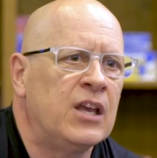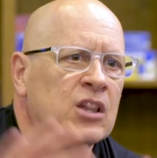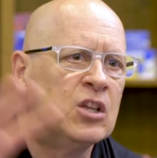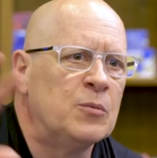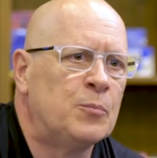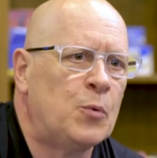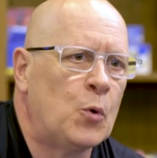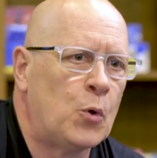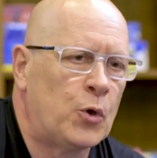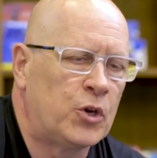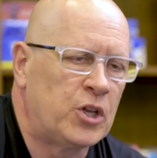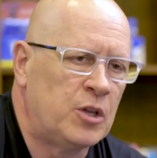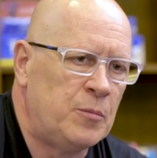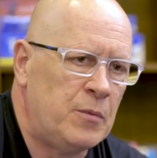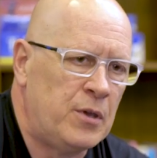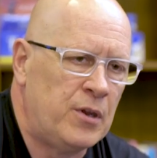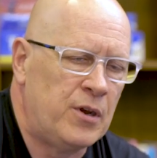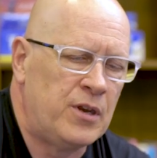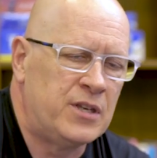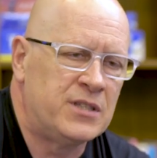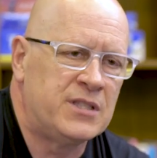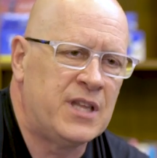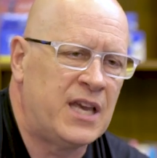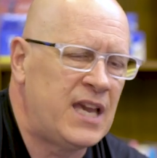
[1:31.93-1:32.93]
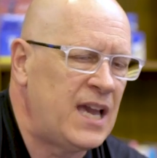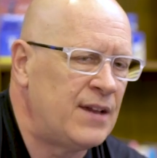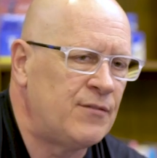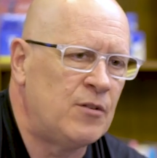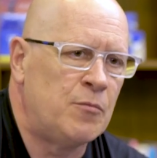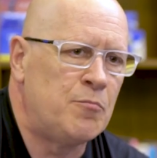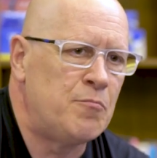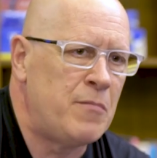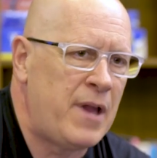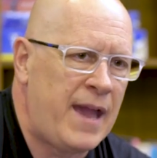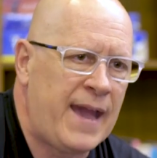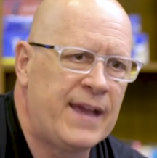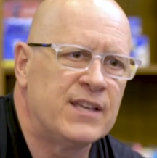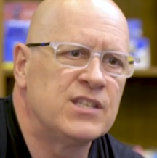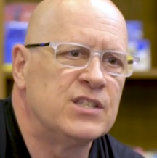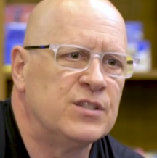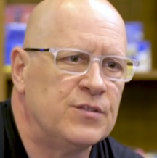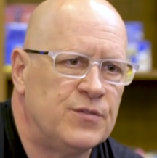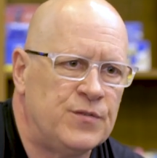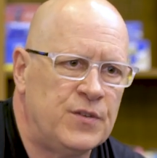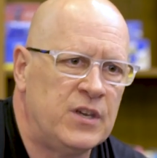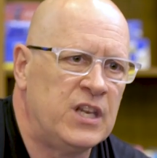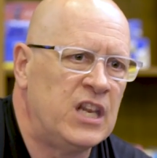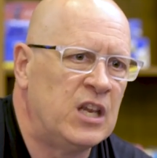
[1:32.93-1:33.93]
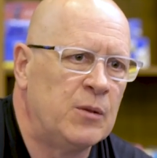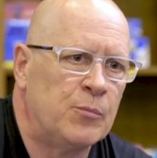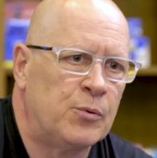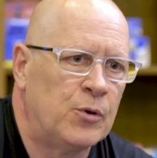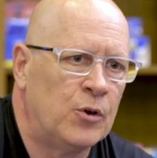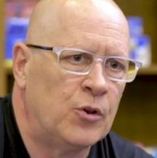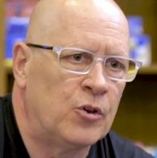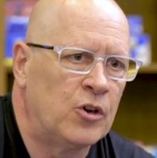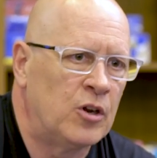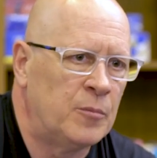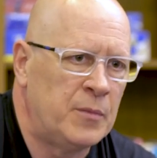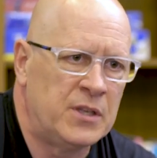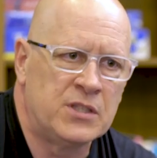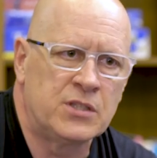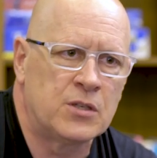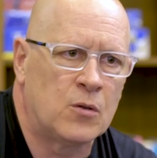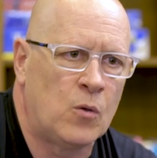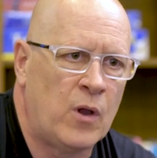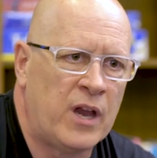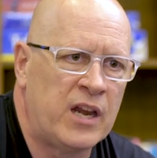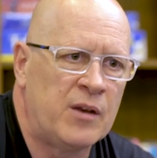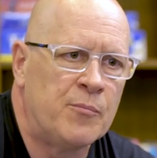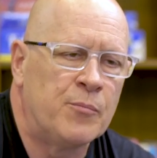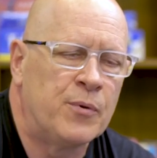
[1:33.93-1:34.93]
in the poor communities. They have a massive feeding program. It's quite